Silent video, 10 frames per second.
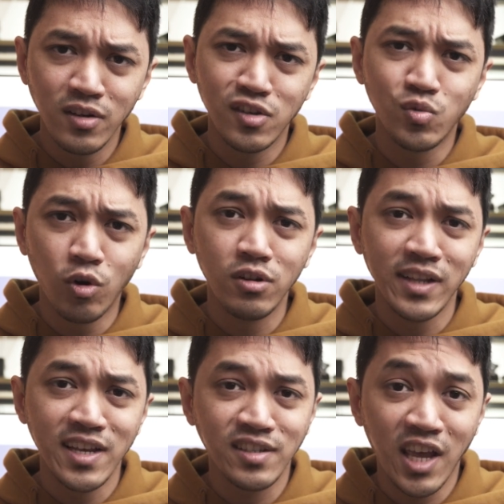just one
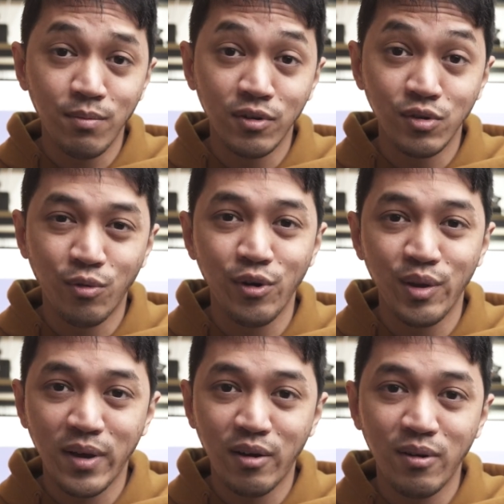less cable to
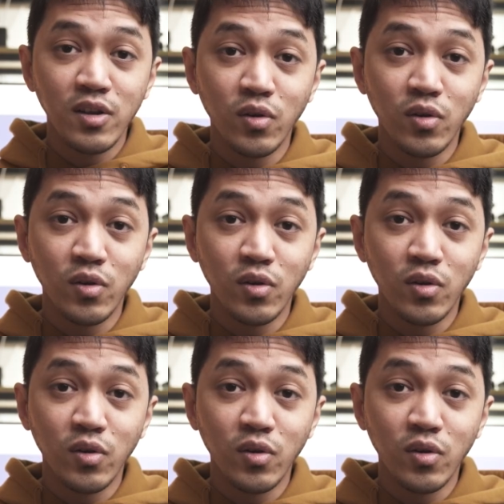worry about.